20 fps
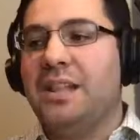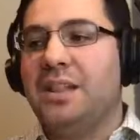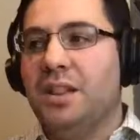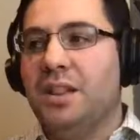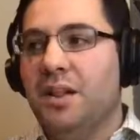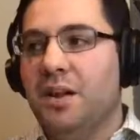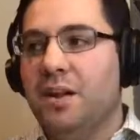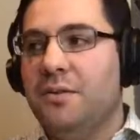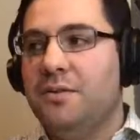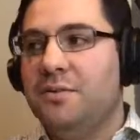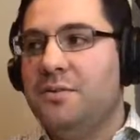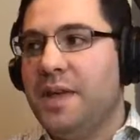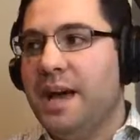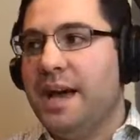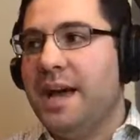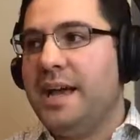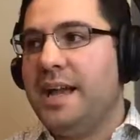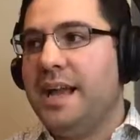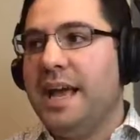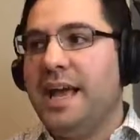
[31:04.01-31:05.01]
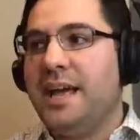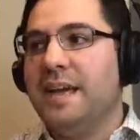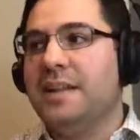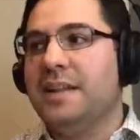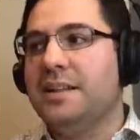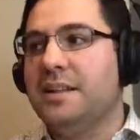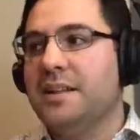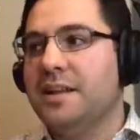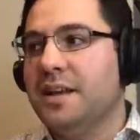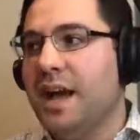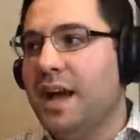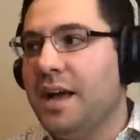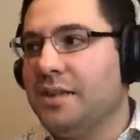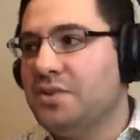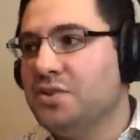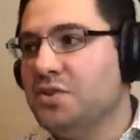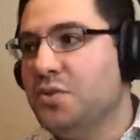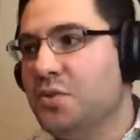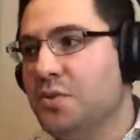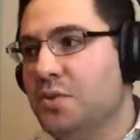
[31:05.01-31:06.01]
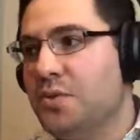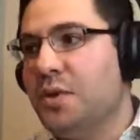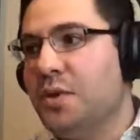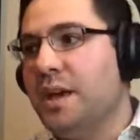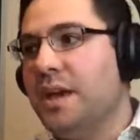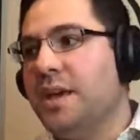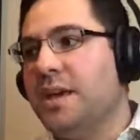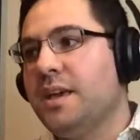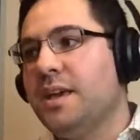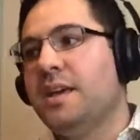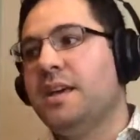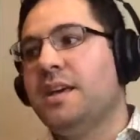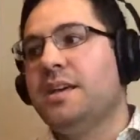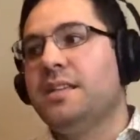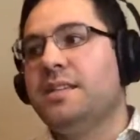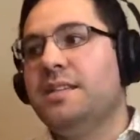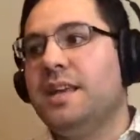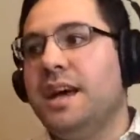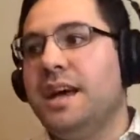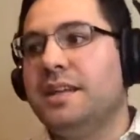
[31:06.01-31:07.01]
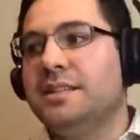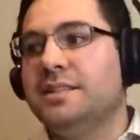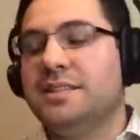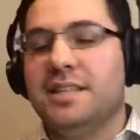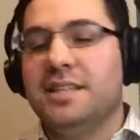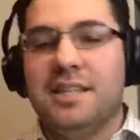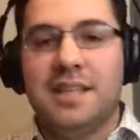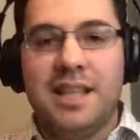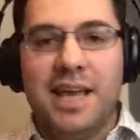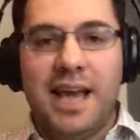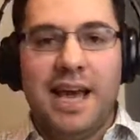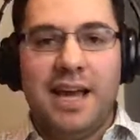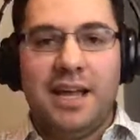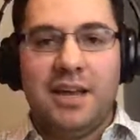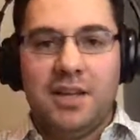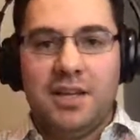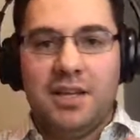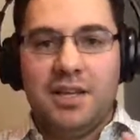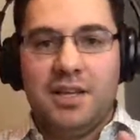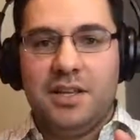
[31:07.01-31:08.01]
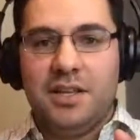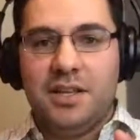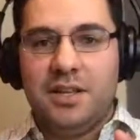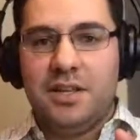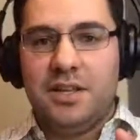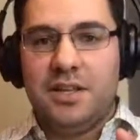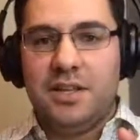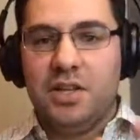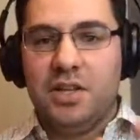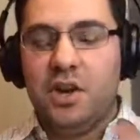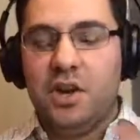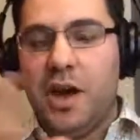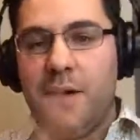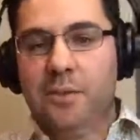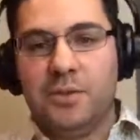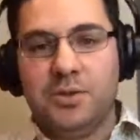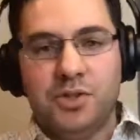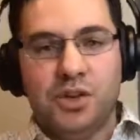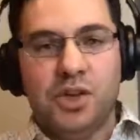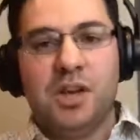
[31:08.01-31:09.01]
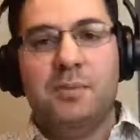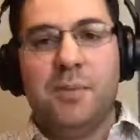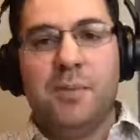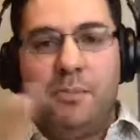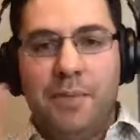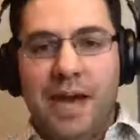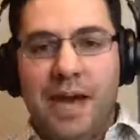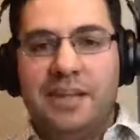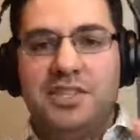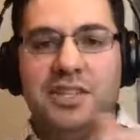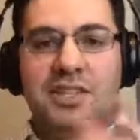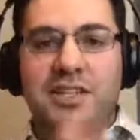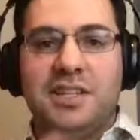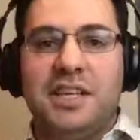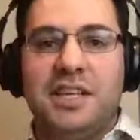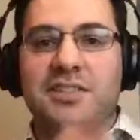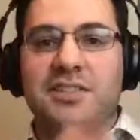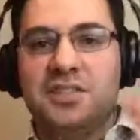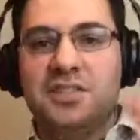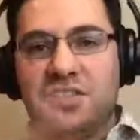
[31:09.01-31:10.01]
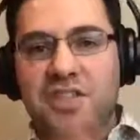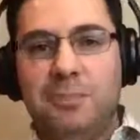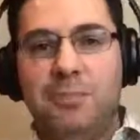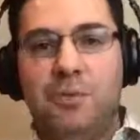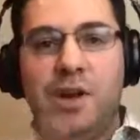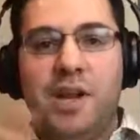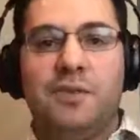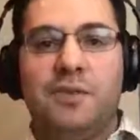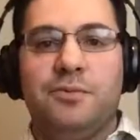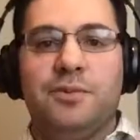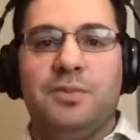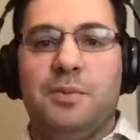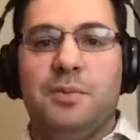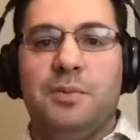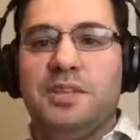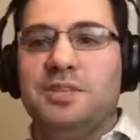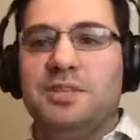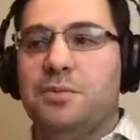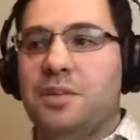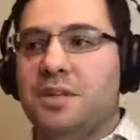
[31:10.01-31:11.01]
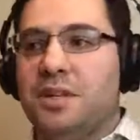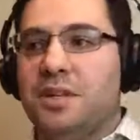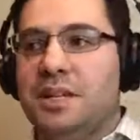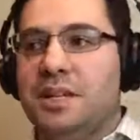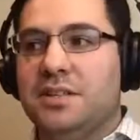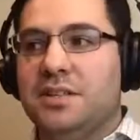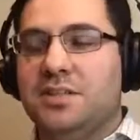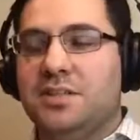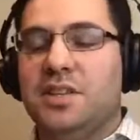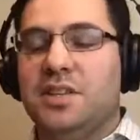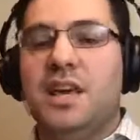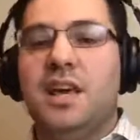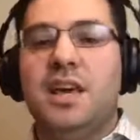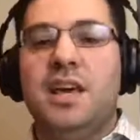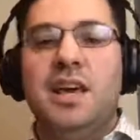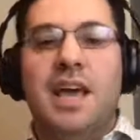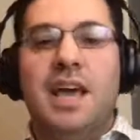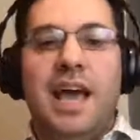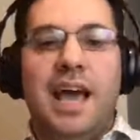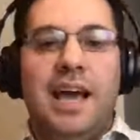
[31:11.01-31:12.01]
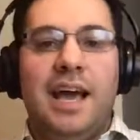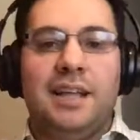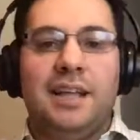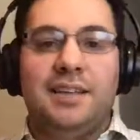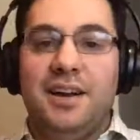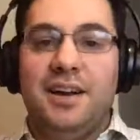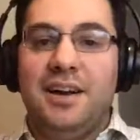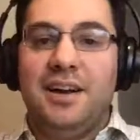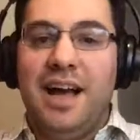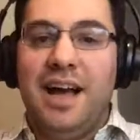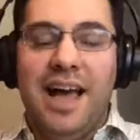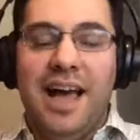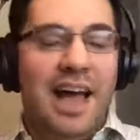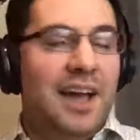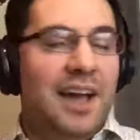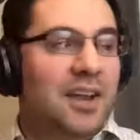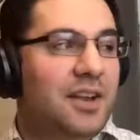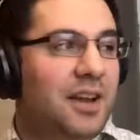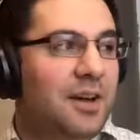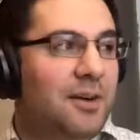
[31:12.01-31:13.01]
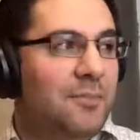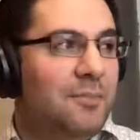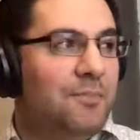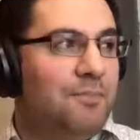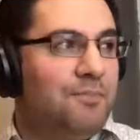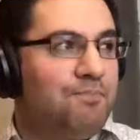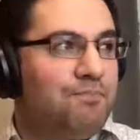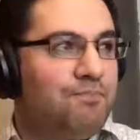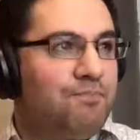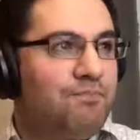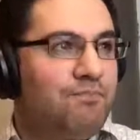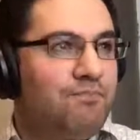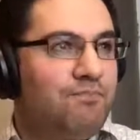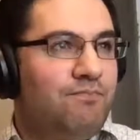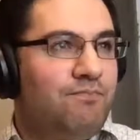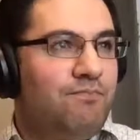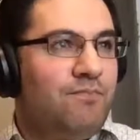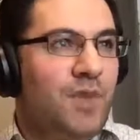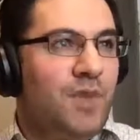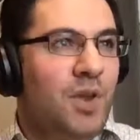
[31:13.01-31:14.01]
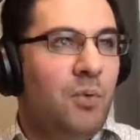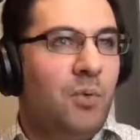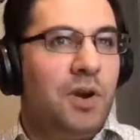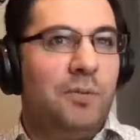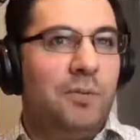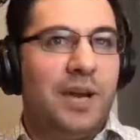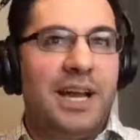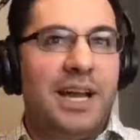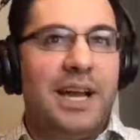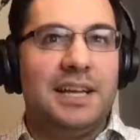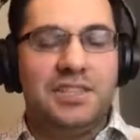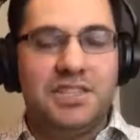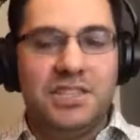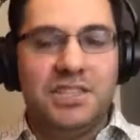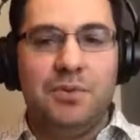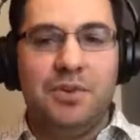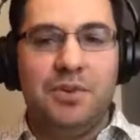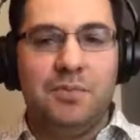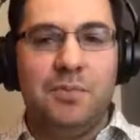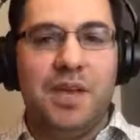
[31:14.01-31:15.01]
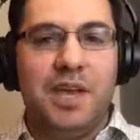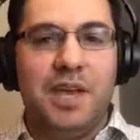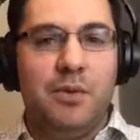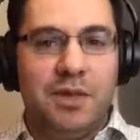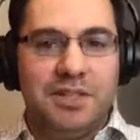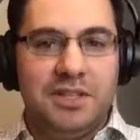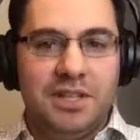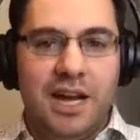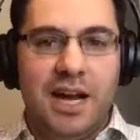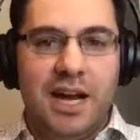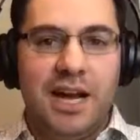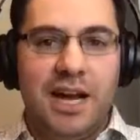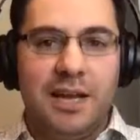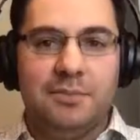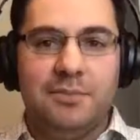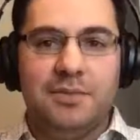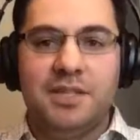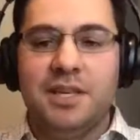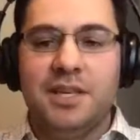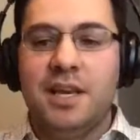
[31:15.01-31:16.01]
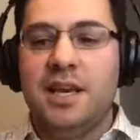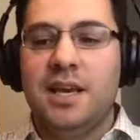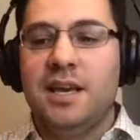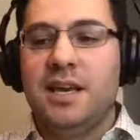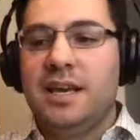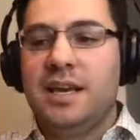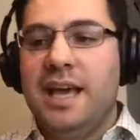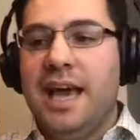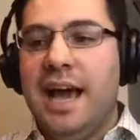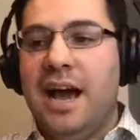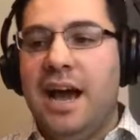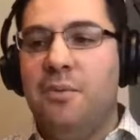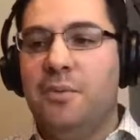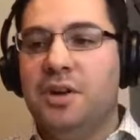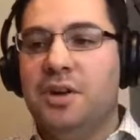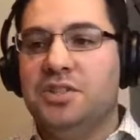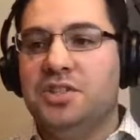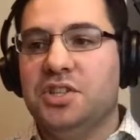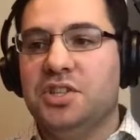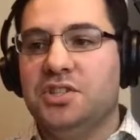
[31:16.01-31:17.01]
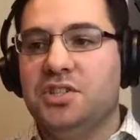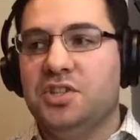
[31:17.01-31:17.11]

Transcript: love that. And I do think that, how we're talking about batching things and separating responsibilities. And I had one of my guys sit with me, and we timed how much